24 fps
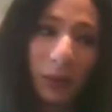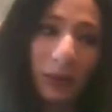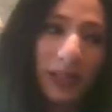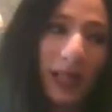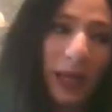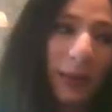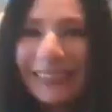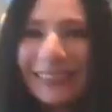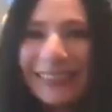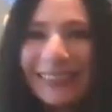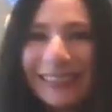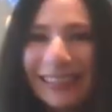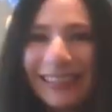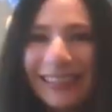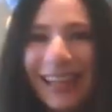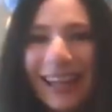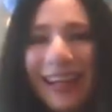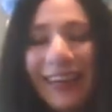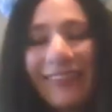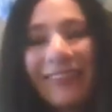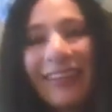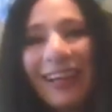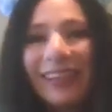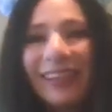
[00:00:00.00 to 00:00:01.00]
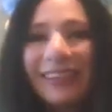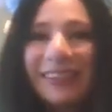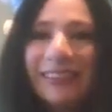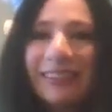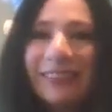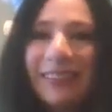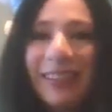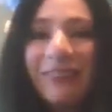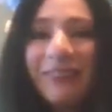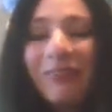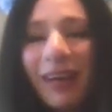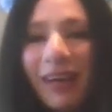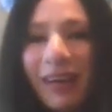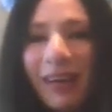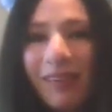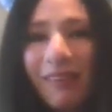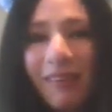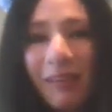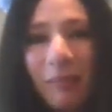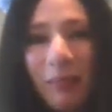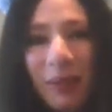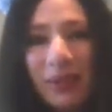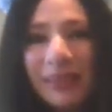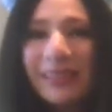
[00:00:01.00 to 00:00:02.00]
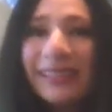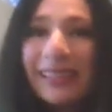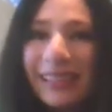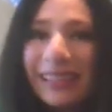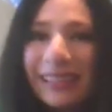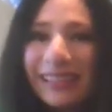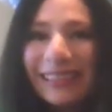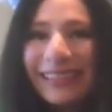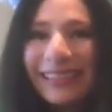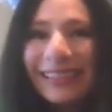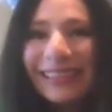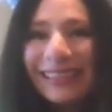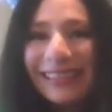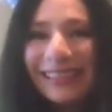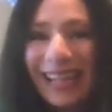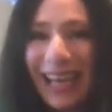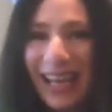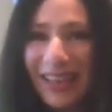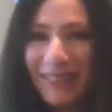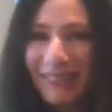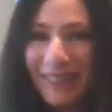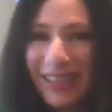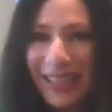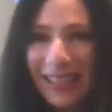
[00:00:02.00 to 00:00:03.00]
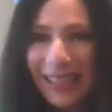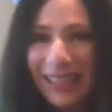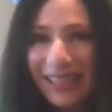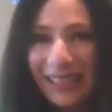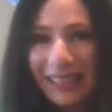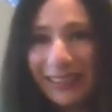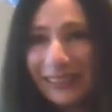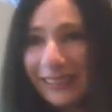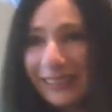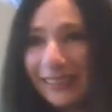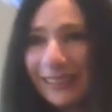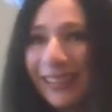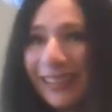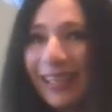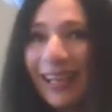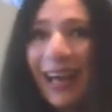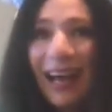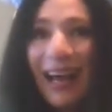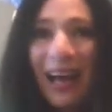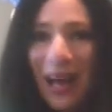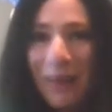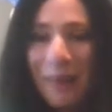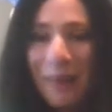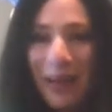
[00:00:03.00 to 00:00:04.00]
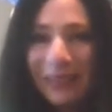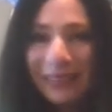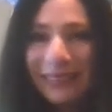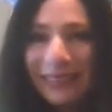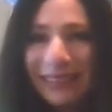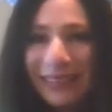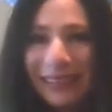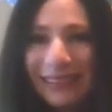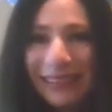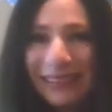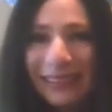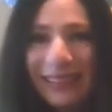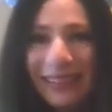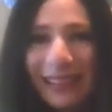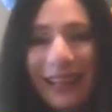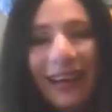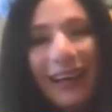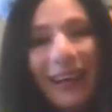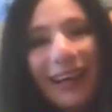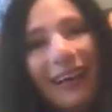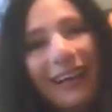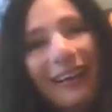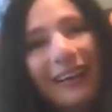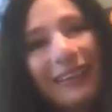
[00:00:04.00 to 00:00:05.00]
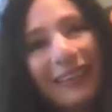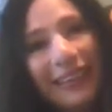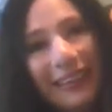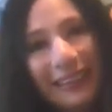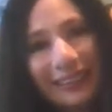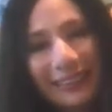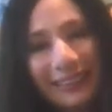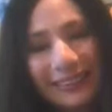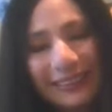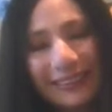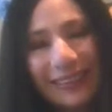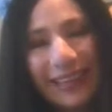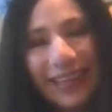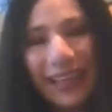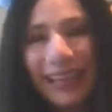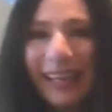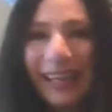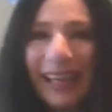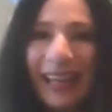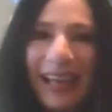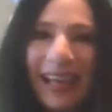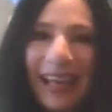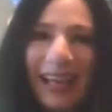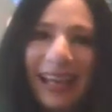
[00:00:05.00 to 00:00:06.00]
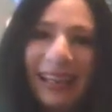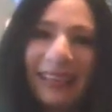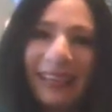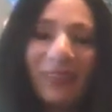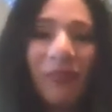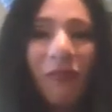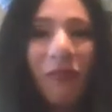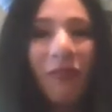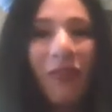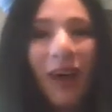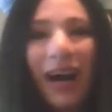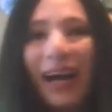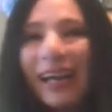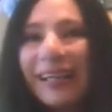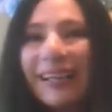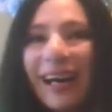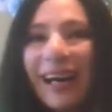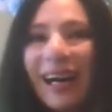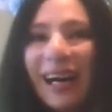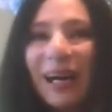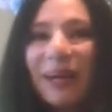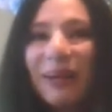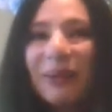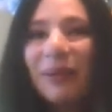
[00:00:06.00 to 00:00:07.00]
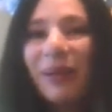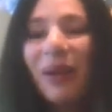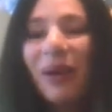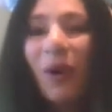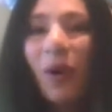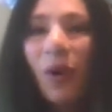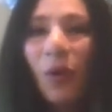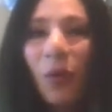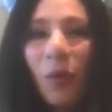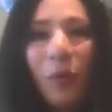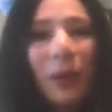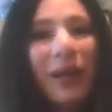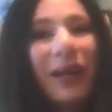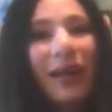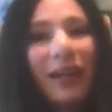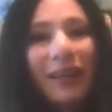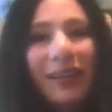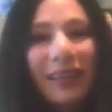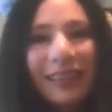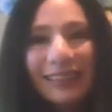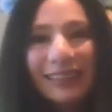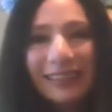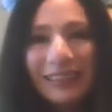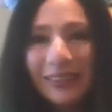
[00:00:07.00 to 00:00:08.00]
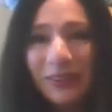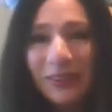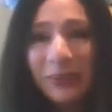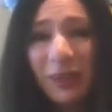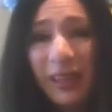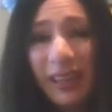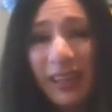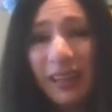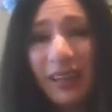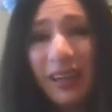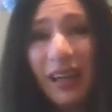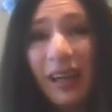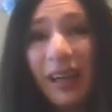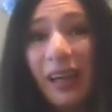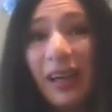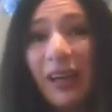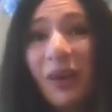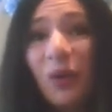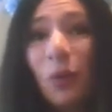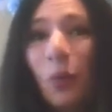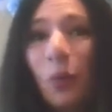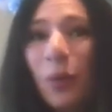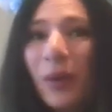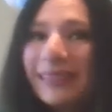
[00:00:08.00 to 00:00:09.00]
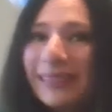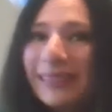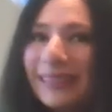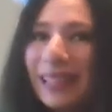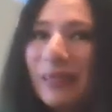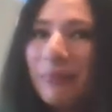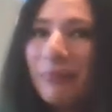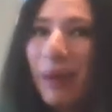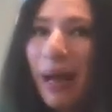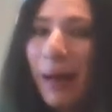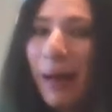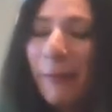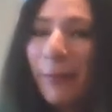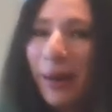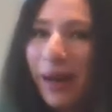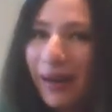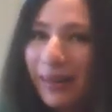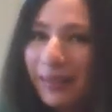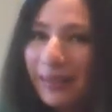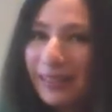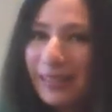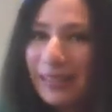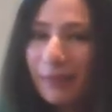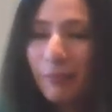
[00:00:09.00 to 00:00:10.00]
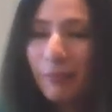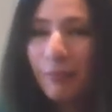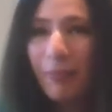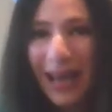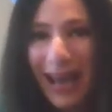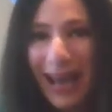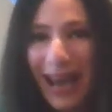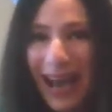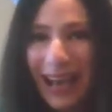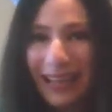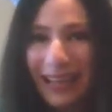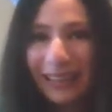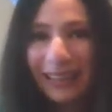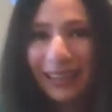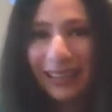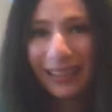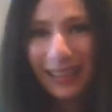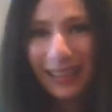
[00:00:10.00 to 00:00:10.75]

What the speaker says: topic. So today we are doing one of the most cliche videos about Disney on the internet, and why not? We are going to do it, what's in my parks bag.